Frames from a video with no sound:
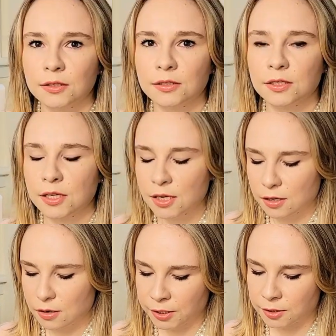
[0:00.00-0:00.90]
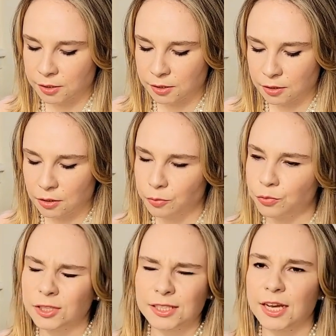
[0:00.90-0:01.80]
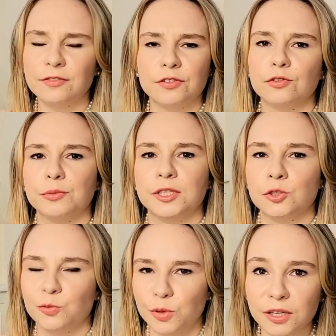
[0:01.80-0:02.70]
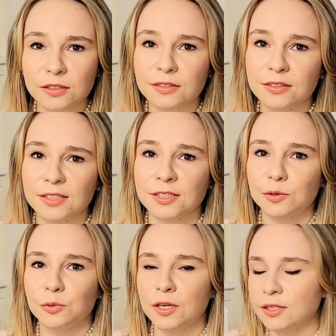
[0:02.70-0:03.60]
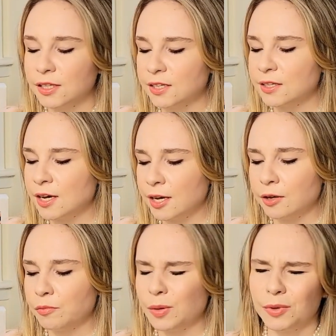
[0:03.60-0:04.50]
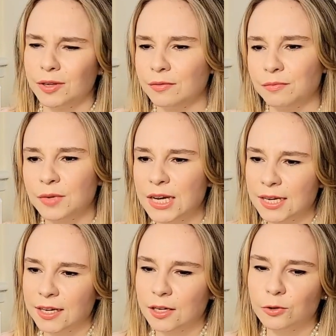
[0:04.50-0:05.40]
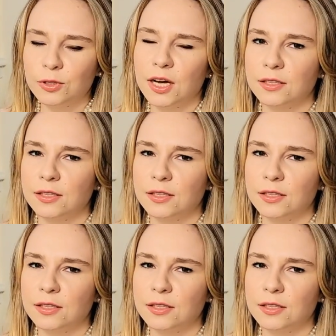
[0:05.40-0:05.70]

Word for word: it it's uh, pretty heavy for me to wear it's the one that i maybe could